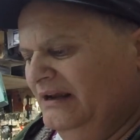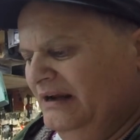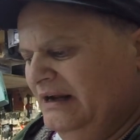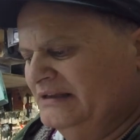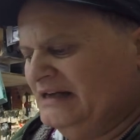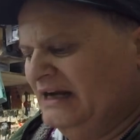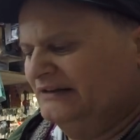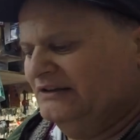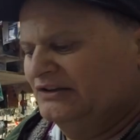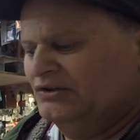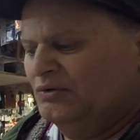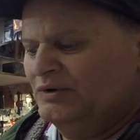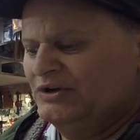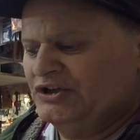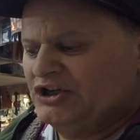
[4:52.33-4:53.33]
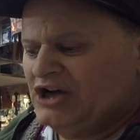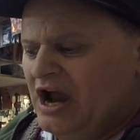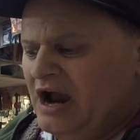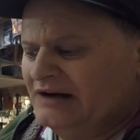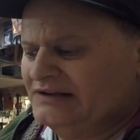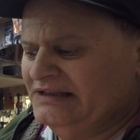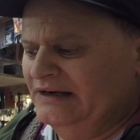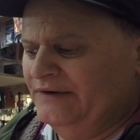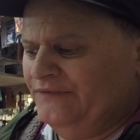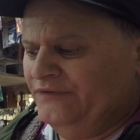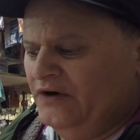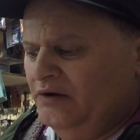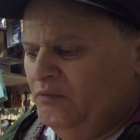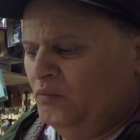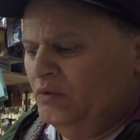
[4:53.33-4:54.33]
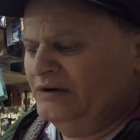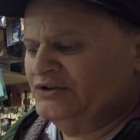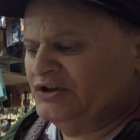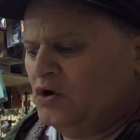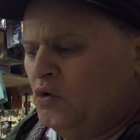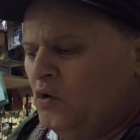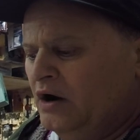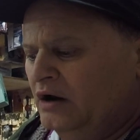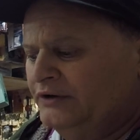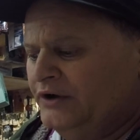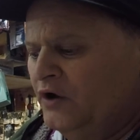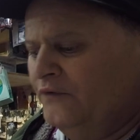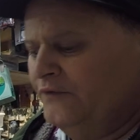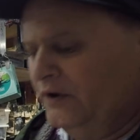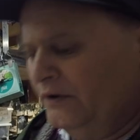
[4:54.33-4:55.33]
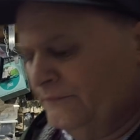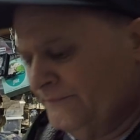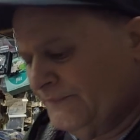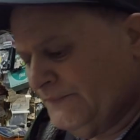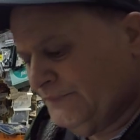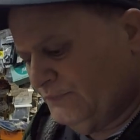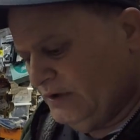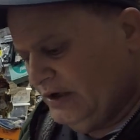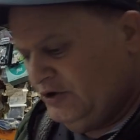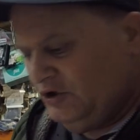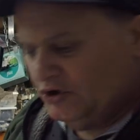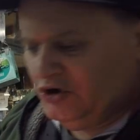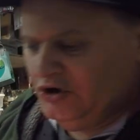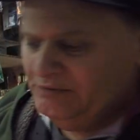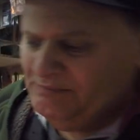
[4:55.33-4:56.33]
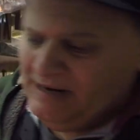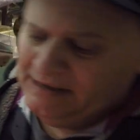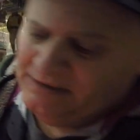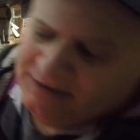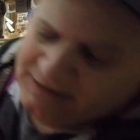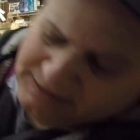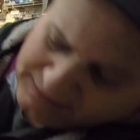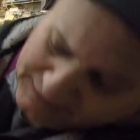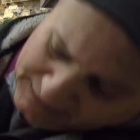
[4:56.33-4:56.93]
It's got the twin shocks in the front. One's coiled over. You could make the